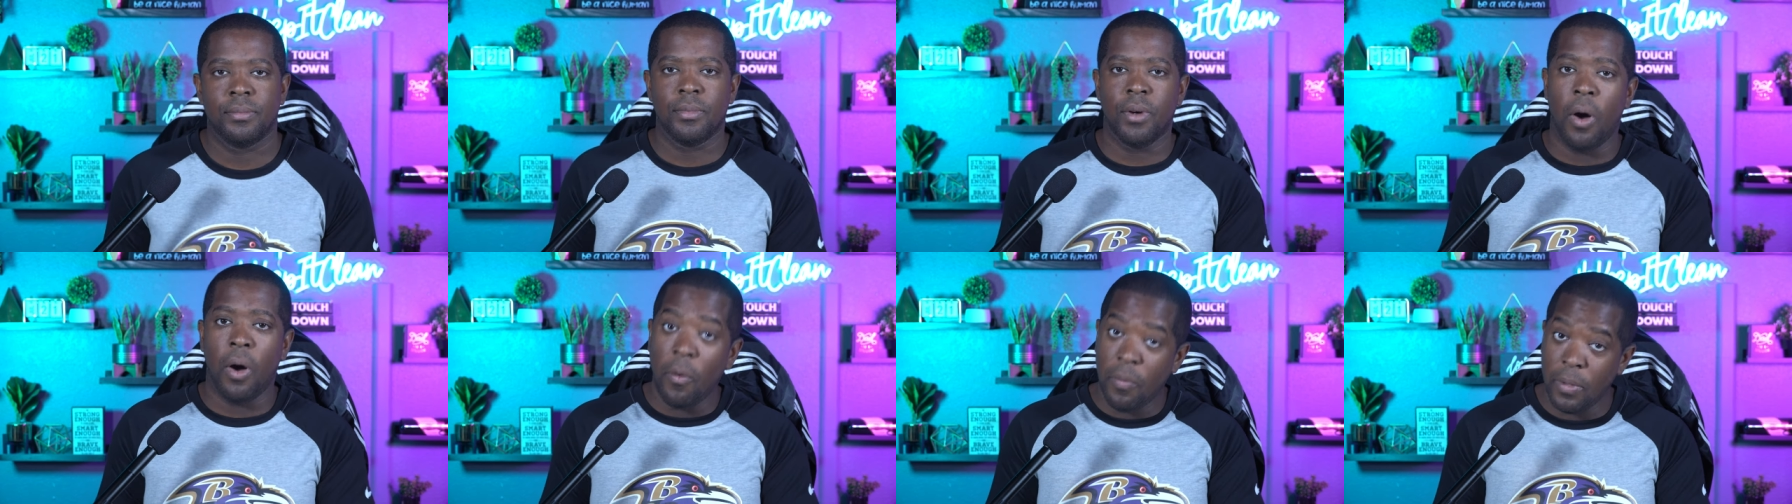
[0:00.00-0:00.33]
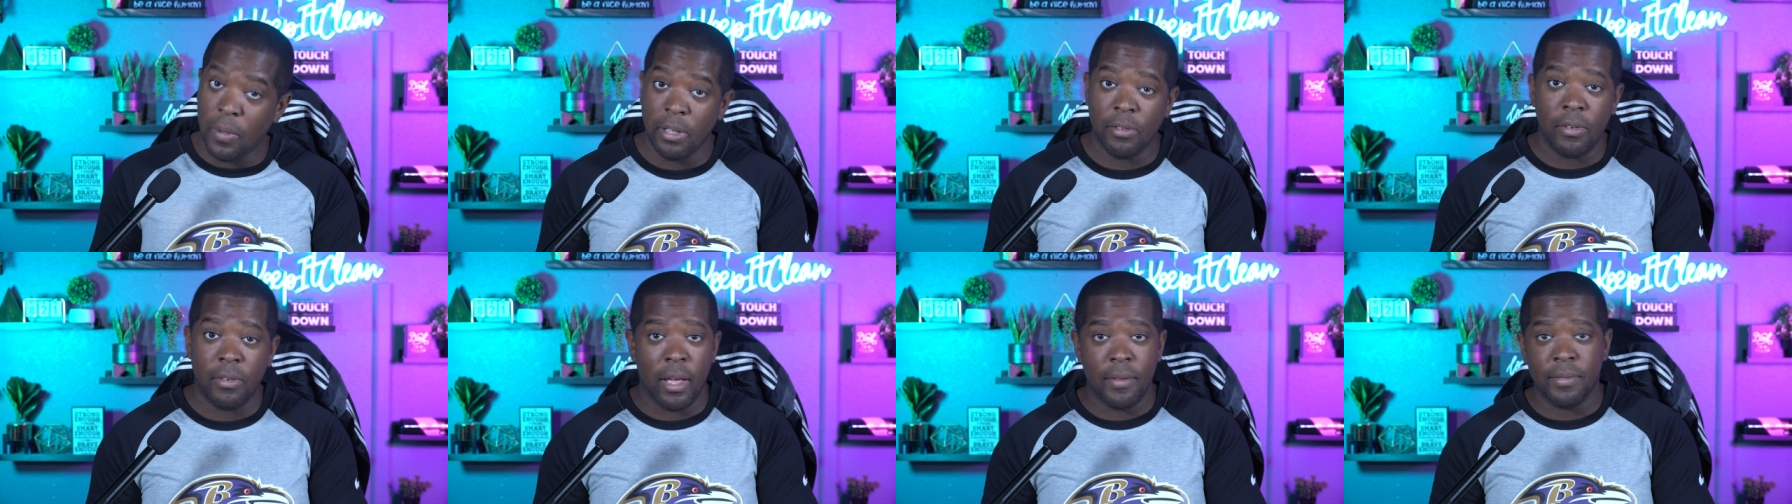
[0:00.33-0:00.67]

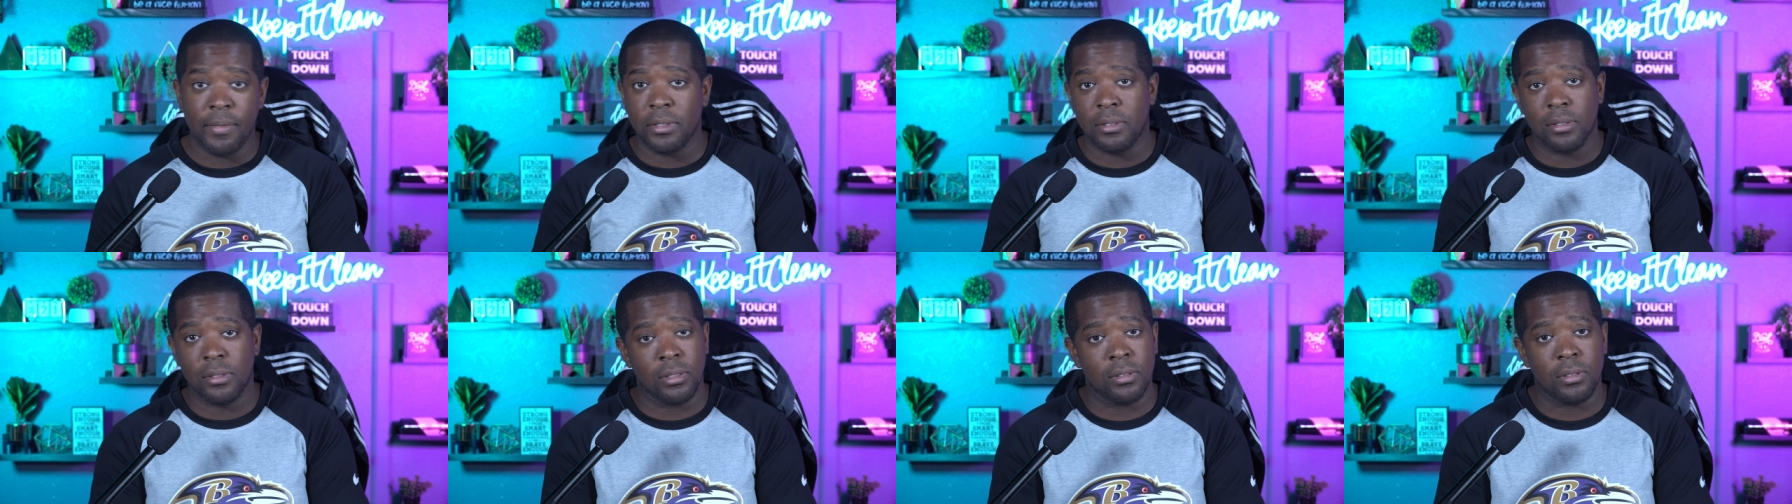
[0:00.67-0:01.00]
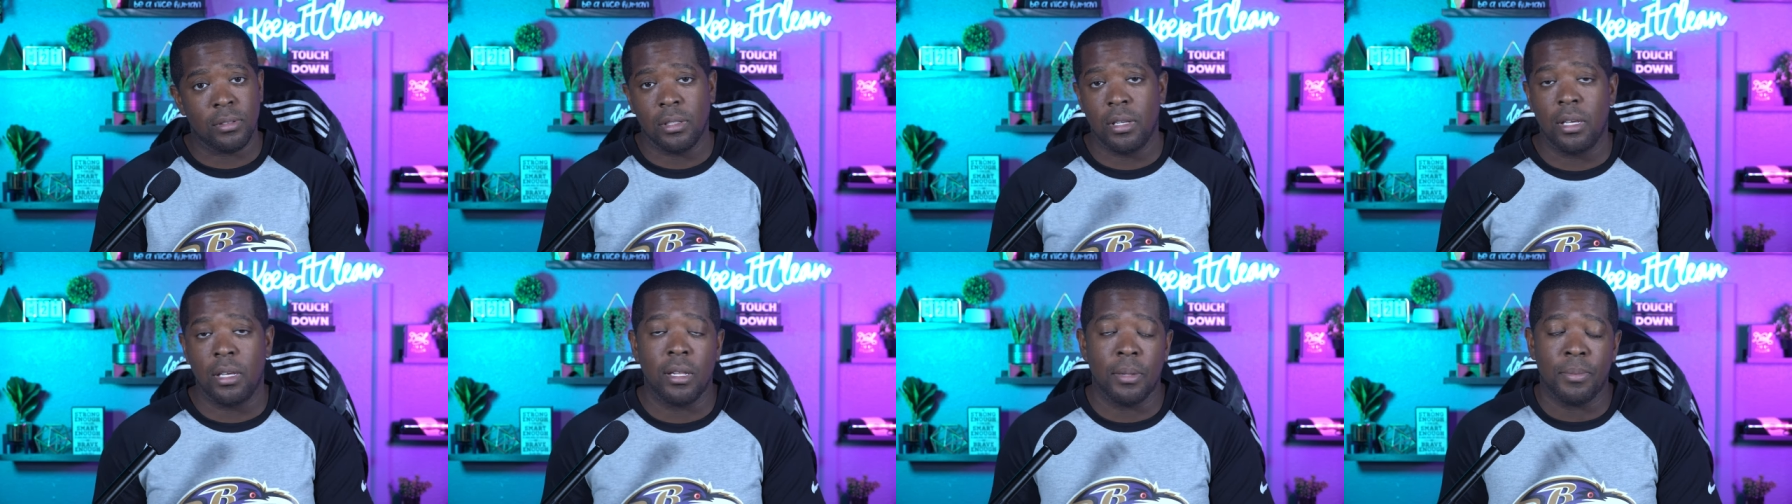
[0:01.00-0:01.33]
Hopefully the Ravens
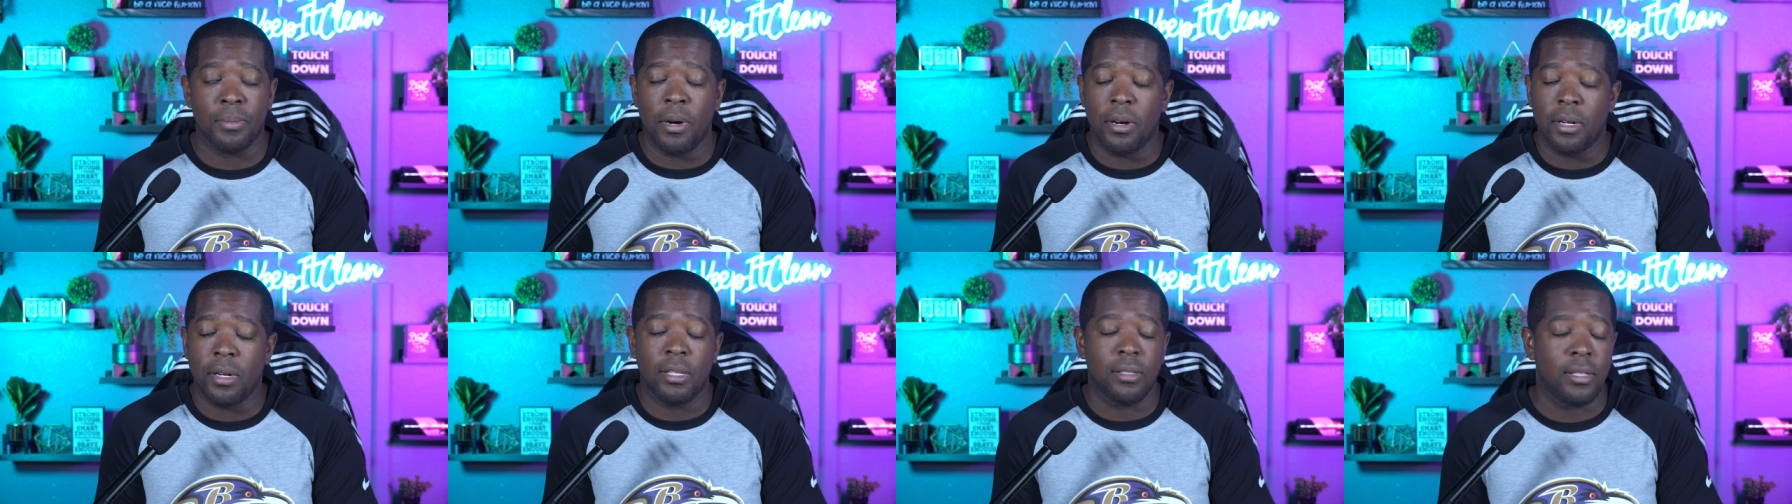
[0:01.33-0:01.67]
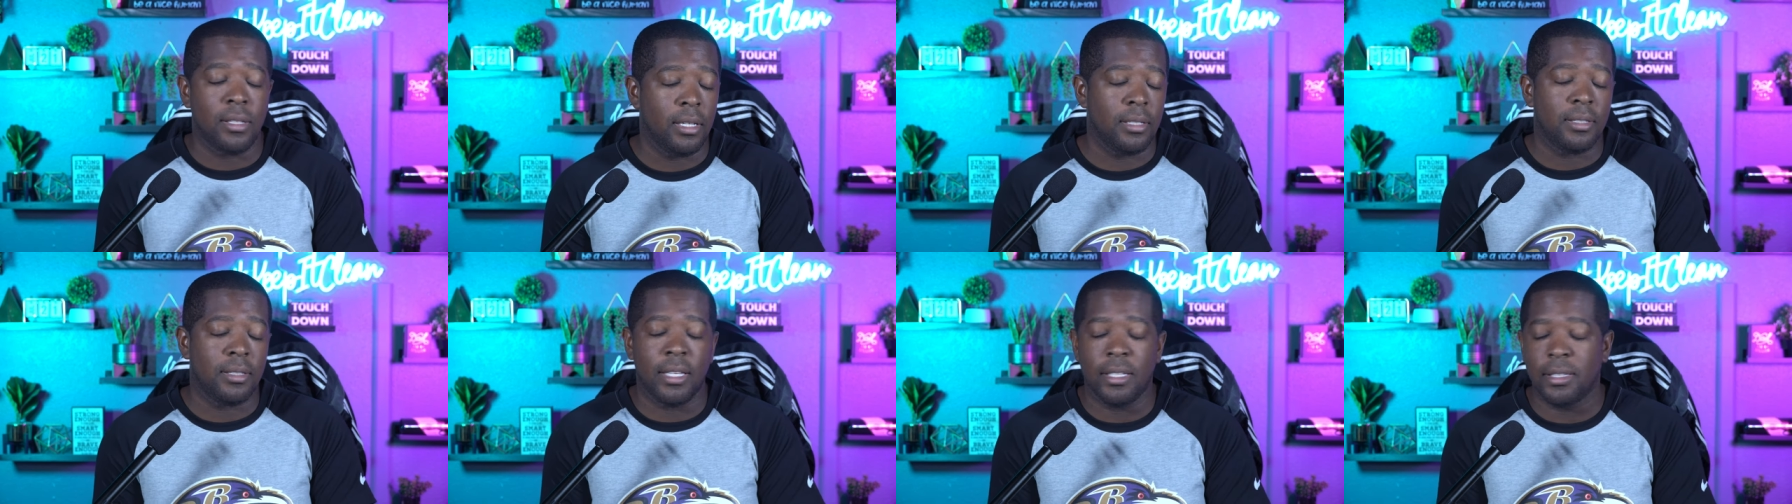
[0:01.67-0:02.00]
and, and Lamar, they,
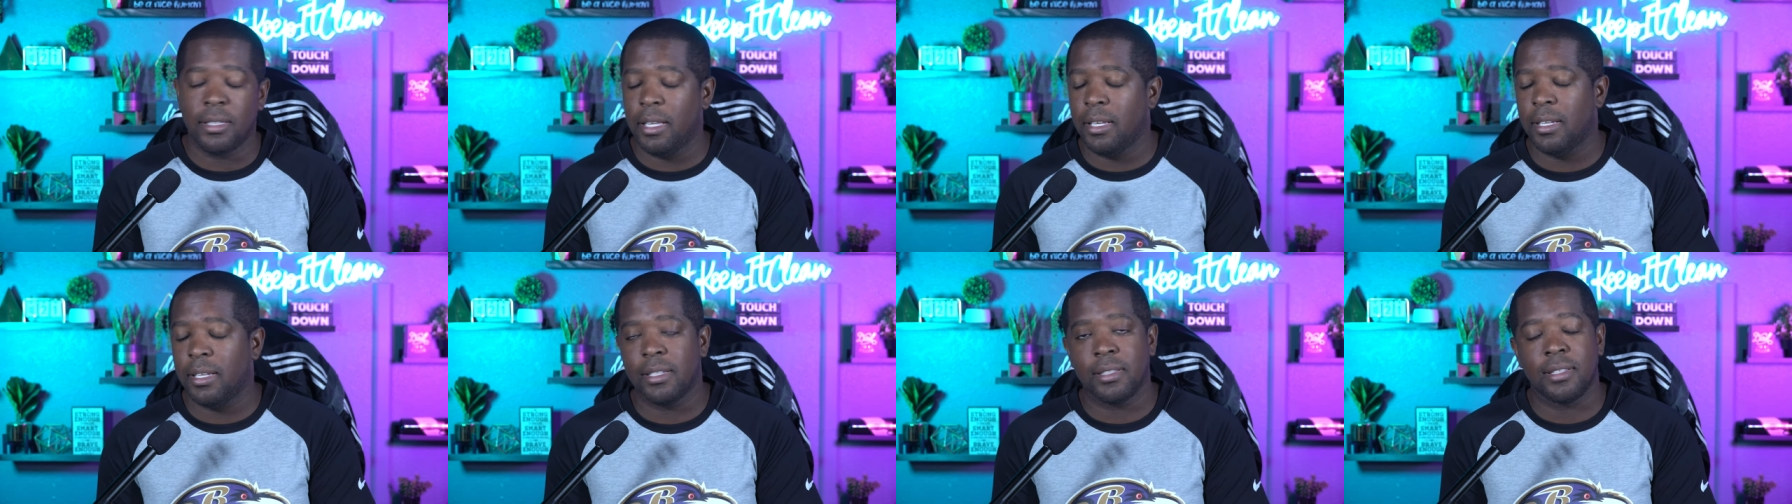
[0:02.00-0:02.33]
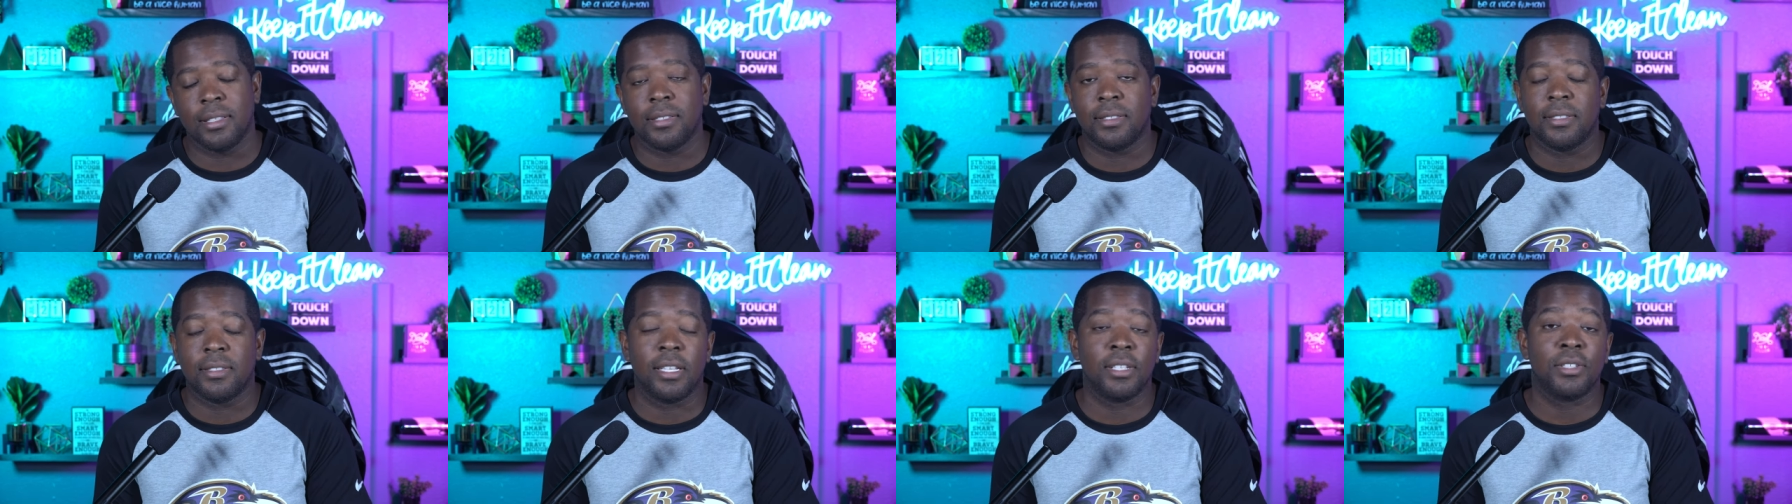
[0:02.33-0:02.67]
they, they, they get
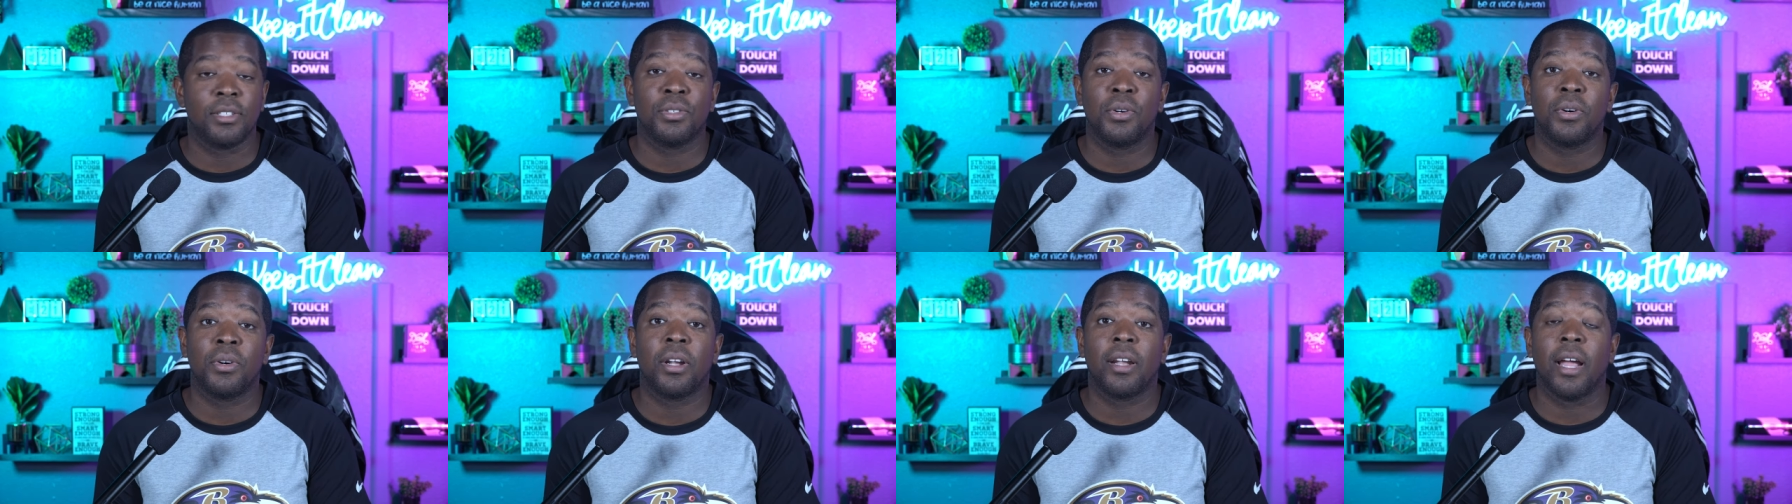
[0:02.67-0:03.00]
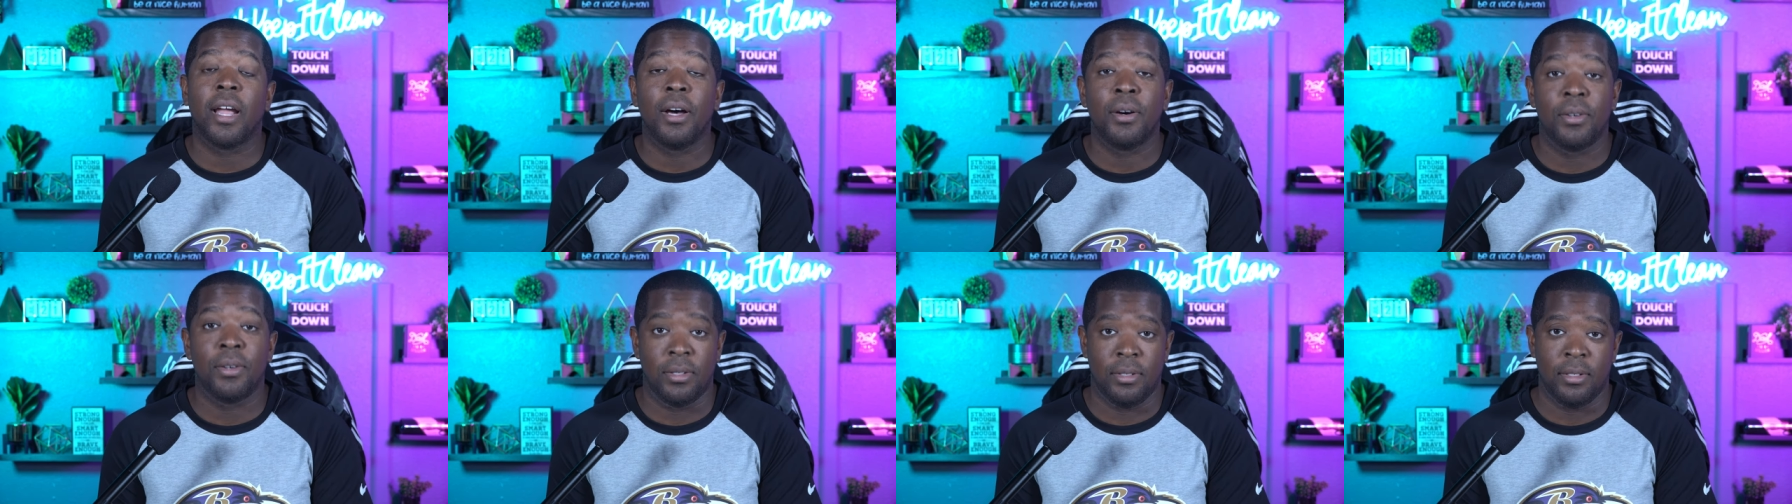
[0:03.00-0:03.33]
this thing sorted
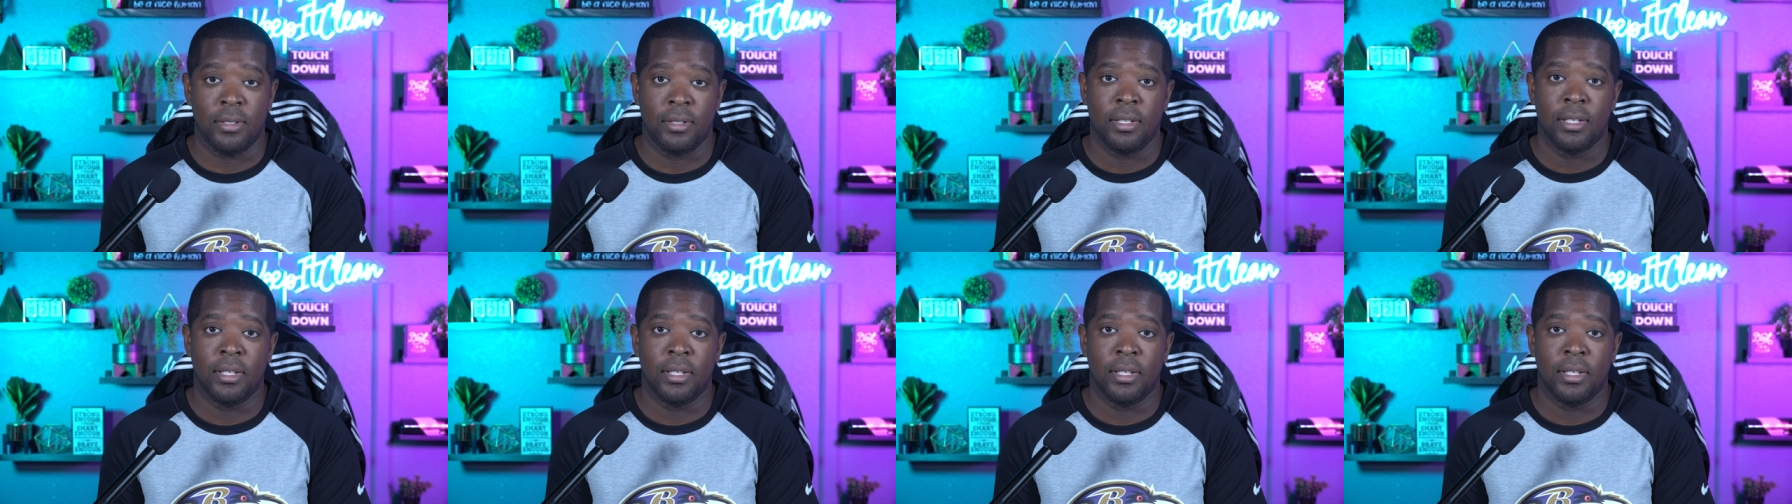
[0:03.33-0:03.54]
out.